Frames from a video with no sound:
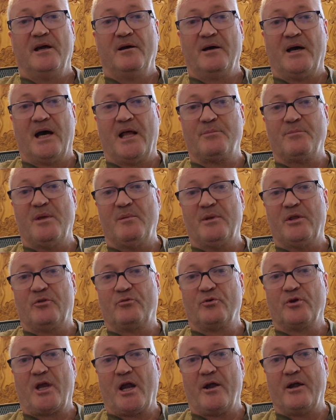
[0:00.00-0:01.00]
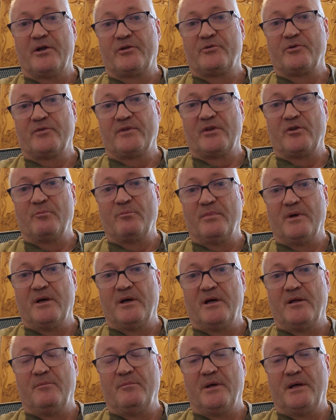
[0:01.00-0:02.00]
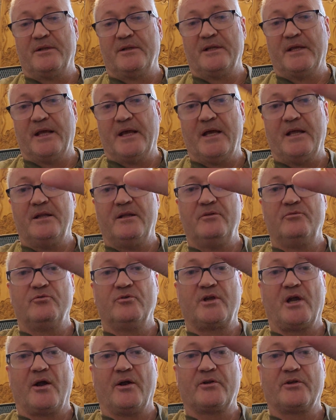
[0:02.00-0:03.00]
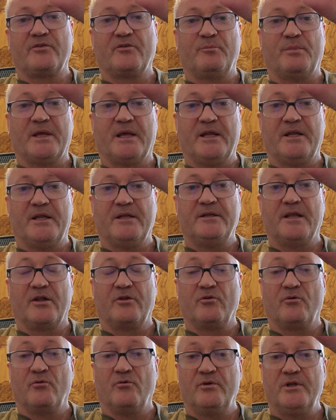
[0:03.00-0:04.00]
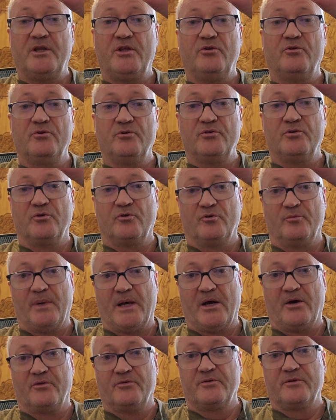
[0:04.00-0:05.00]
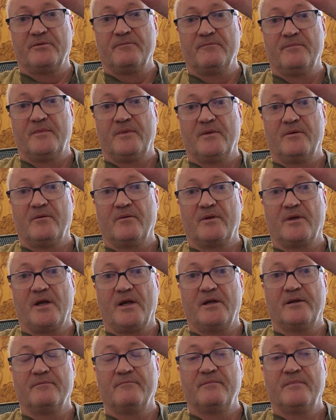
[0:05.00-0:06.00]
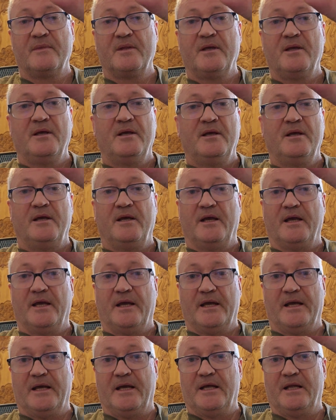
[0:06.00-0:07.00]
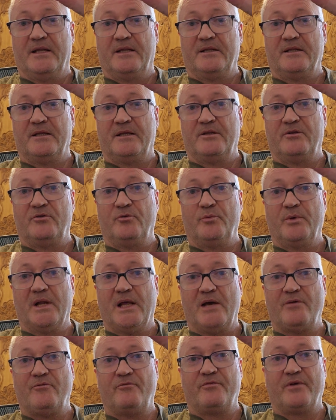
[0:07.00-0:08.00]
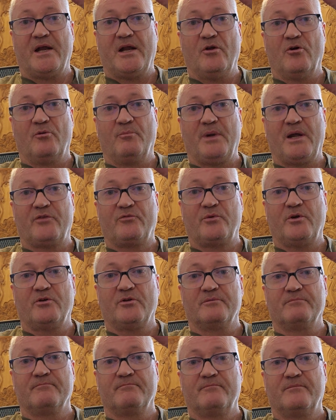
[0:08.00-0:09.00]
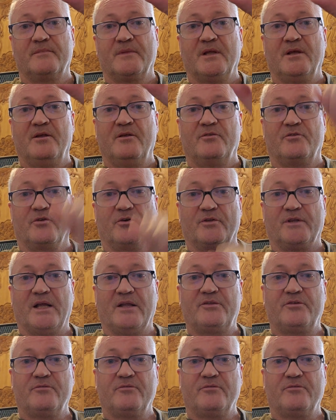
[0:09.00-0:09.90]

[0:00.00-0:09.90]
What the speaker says: Add maybe 2 characters at the end, 2 characters at the beginning that only you know about, okay? And you will have a very long password. So that's